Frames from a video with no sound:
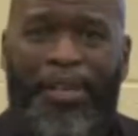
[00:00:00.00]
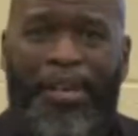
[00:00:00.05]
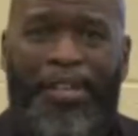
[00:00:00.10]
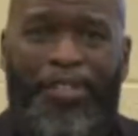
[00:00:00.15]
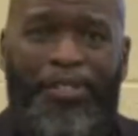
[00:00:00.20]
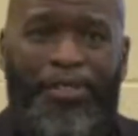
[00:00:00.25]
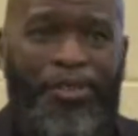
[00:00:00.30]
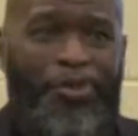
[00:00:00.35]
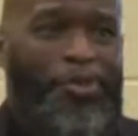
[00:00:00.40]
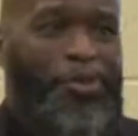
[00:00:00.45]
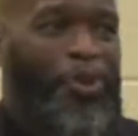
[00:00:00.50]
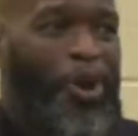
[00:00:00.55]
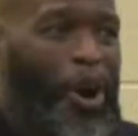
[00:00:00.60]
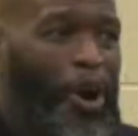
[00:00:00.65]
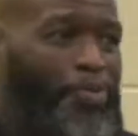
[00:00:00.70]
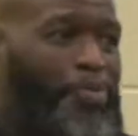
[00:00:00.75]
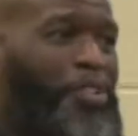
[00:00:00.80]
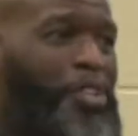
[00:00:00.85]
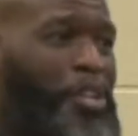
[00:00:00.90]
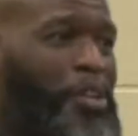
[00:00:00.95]
And so you'll
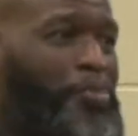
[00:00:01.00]
often